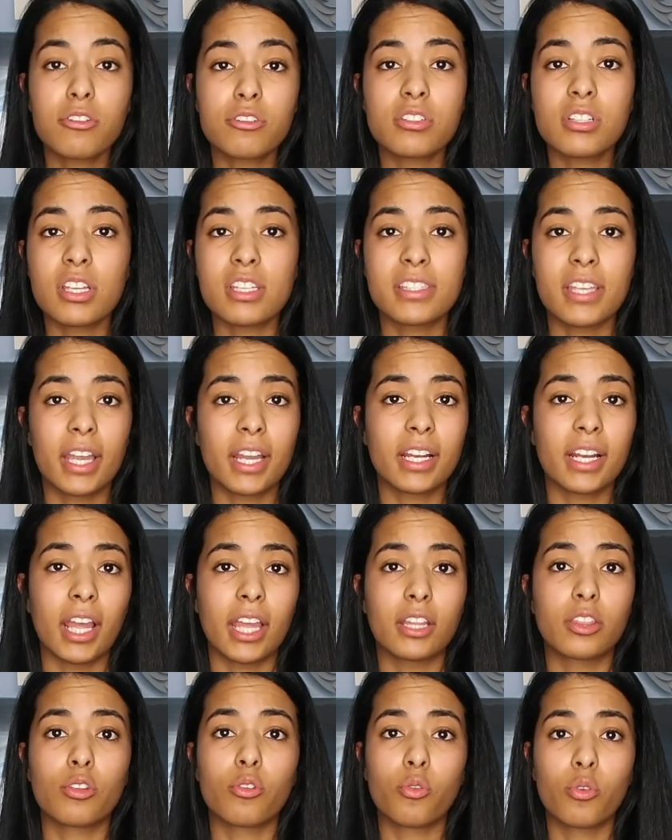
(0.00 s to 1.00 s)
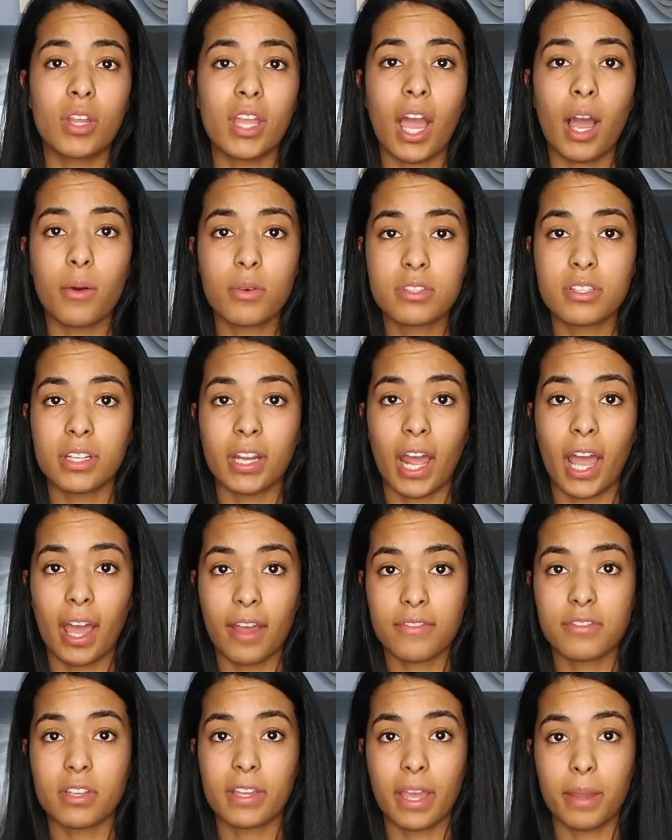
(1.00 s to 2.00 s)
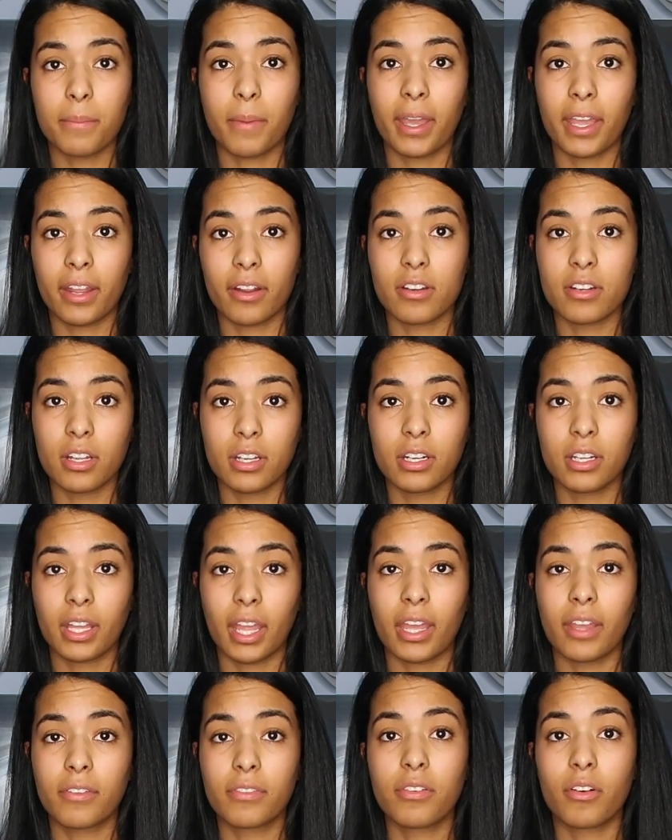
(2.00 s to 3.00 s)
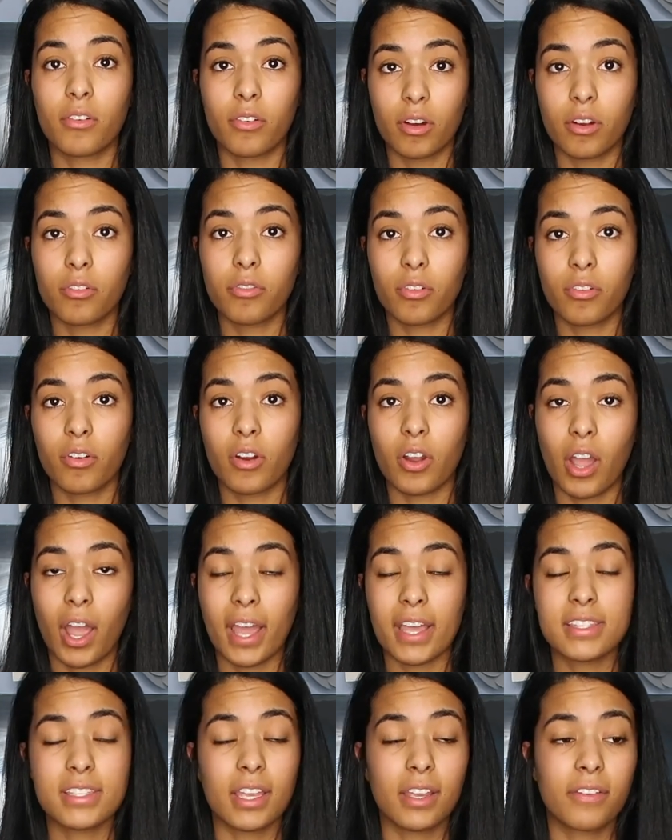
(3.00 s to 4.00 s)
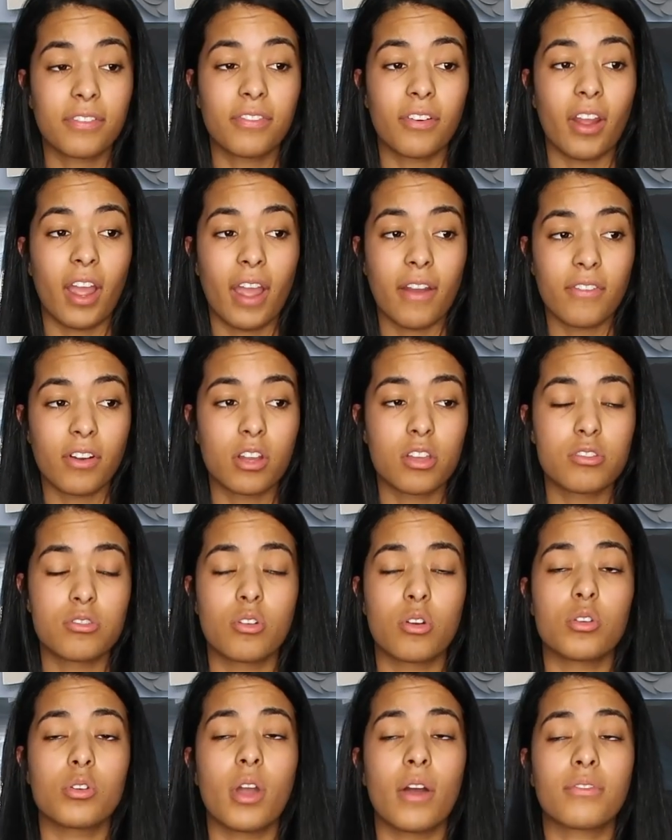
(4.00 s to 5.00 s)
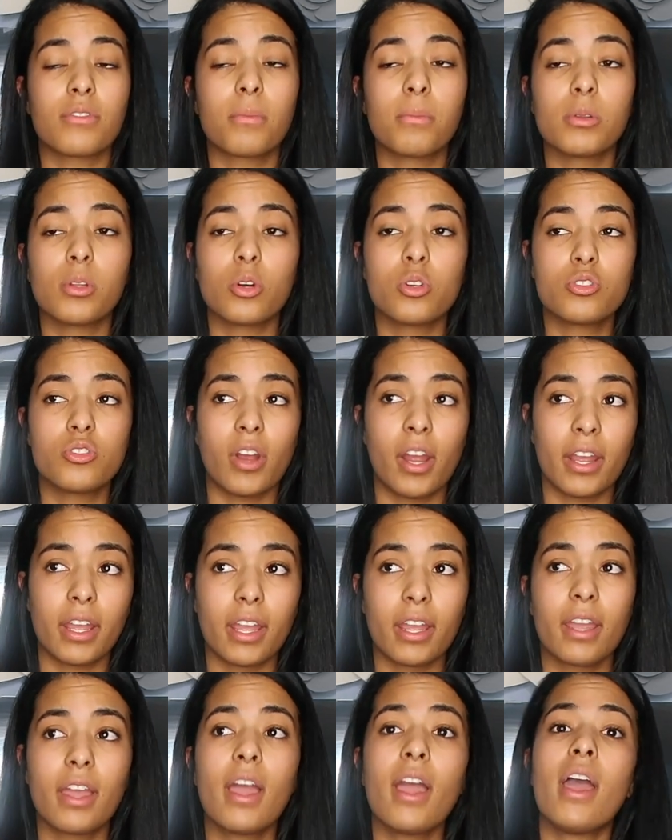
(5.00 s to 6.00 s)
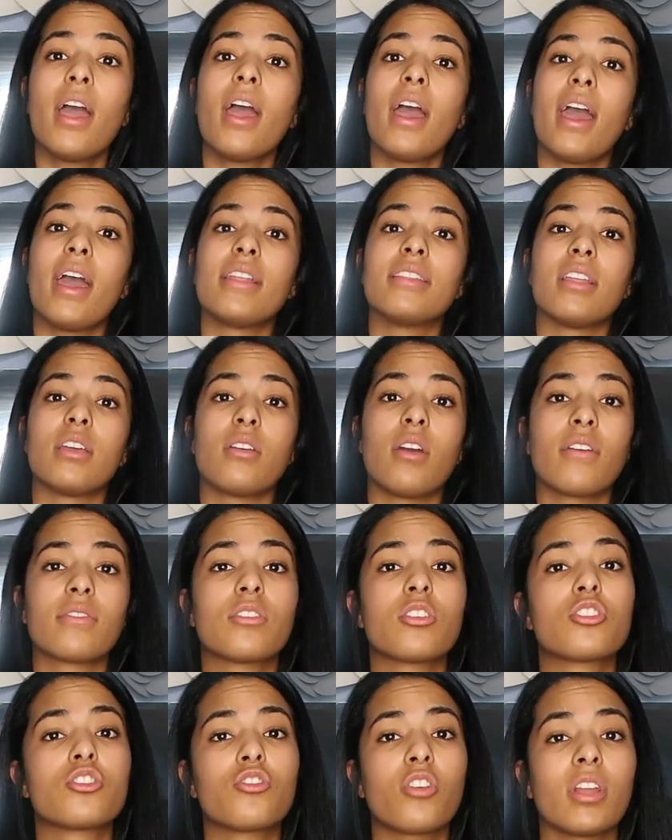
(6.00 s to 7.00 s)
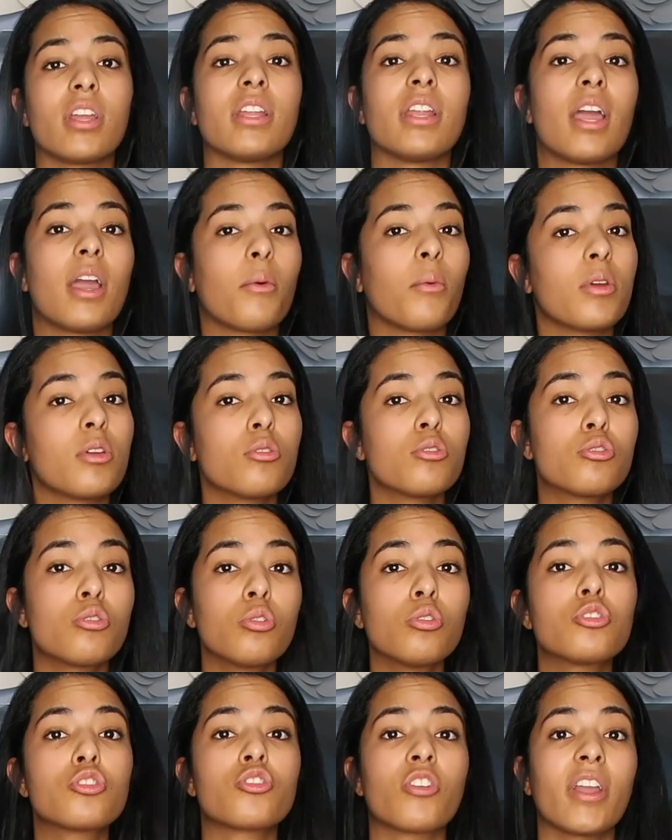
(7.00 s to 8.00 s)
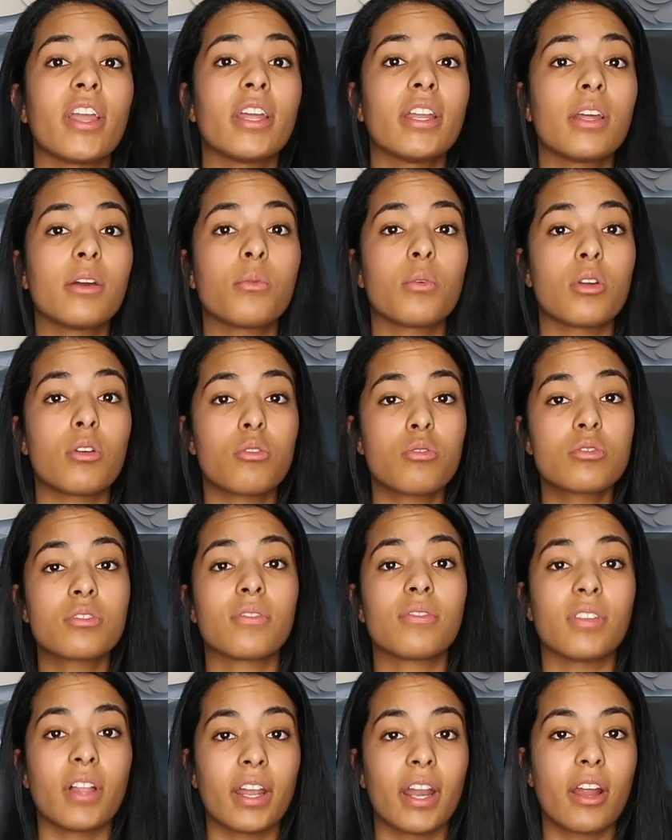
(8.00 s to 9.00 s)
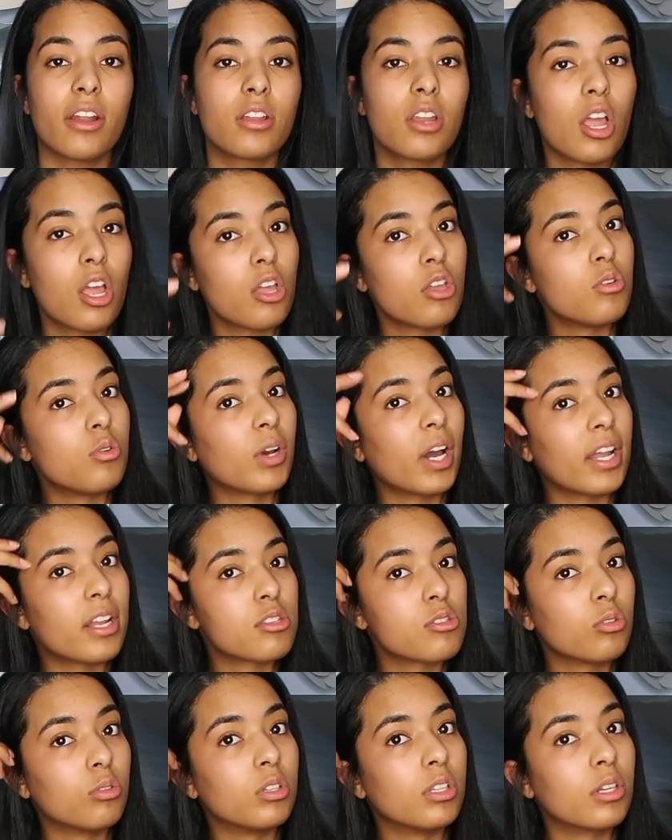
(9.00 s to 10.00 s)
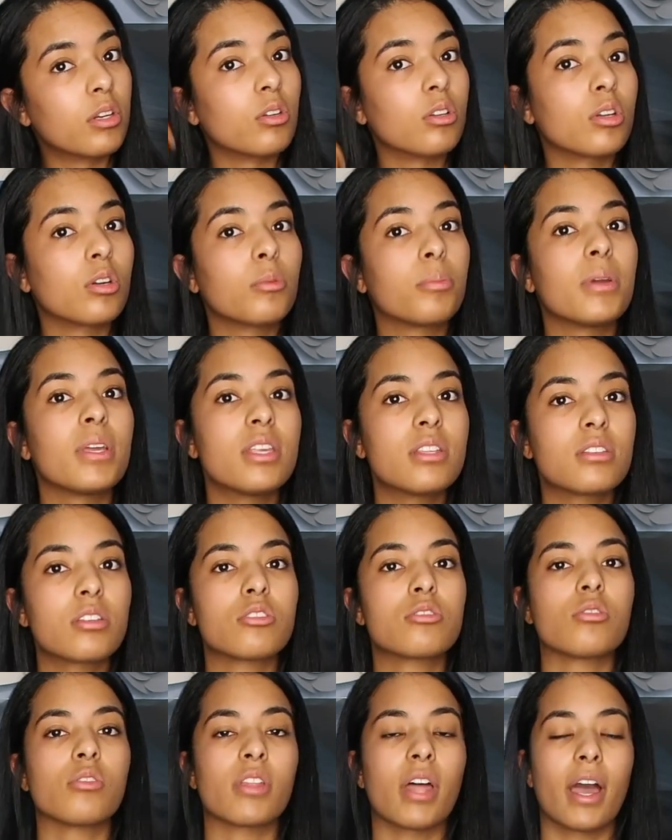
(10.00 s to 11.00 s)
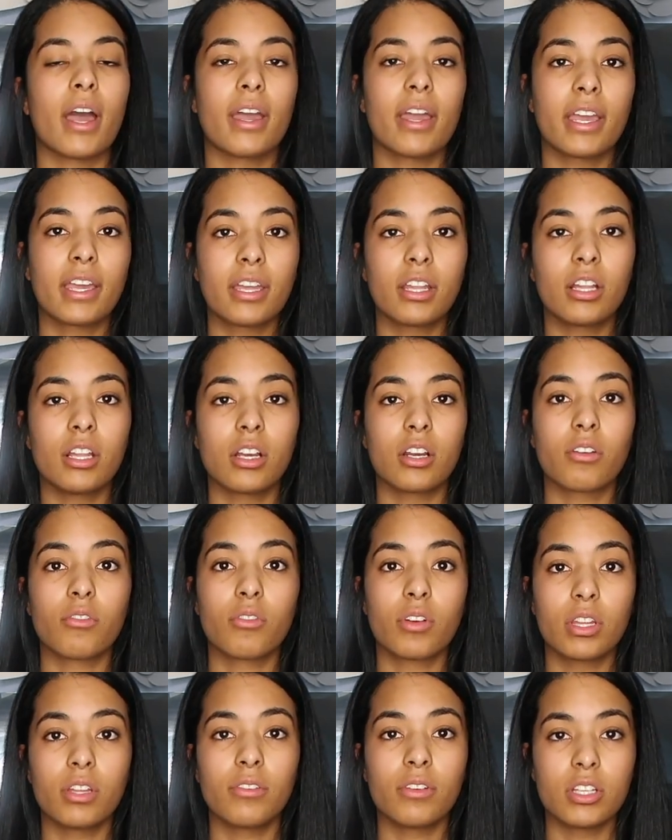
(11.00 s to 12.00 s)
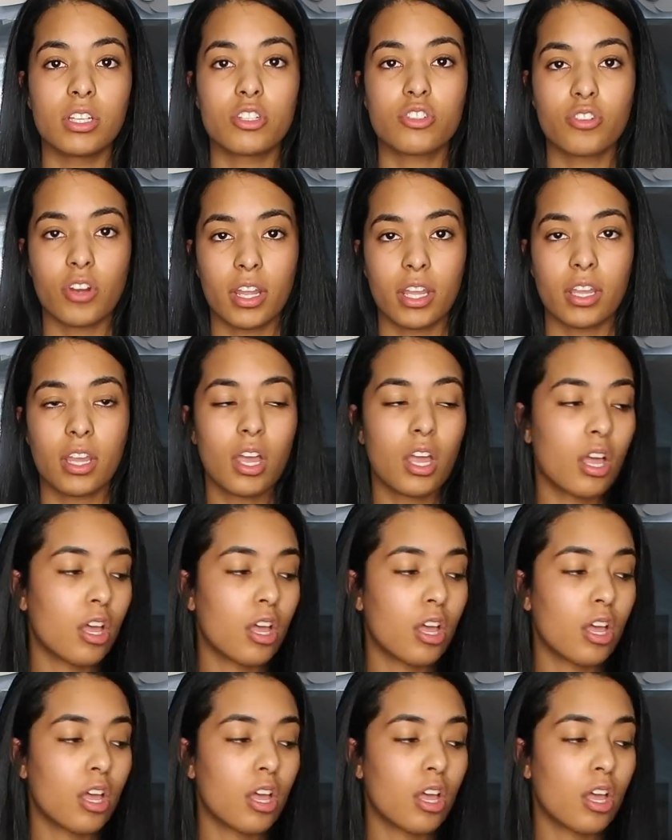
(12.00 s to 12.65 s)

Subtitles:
usually take like 3.5 hours to get my hair done, like for real. I take forever because, you know, you have to blow dry it and then you have to straighten it. And when you do straighten it, when you use the flat iron, you gotta do little pieces so that it can look really straight.